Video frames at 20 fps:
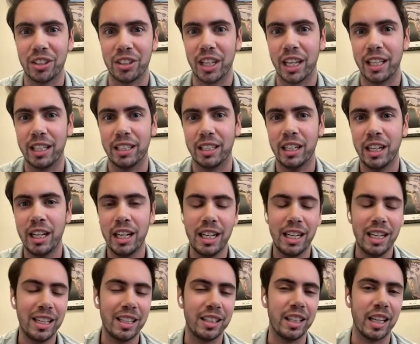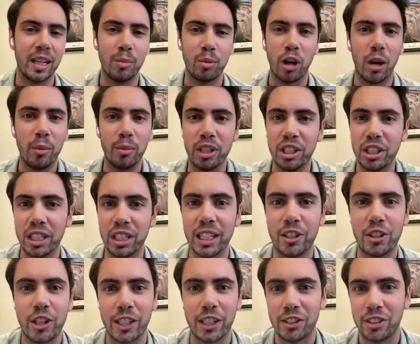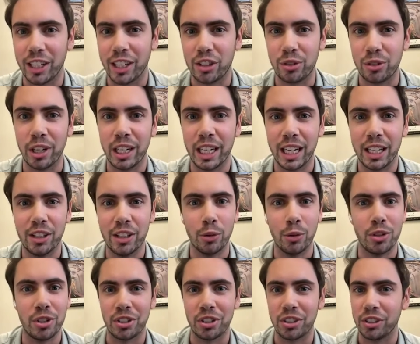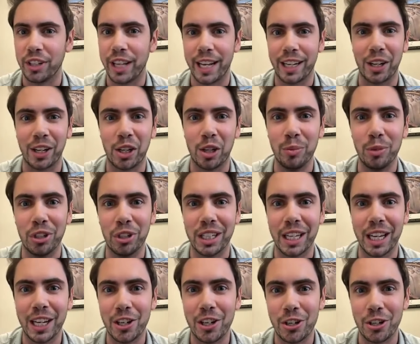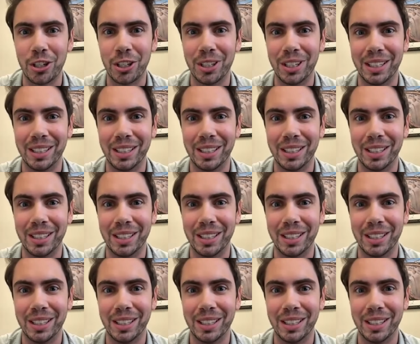And then they brought me in to get a chest x-ray, and there was just a lack of communication.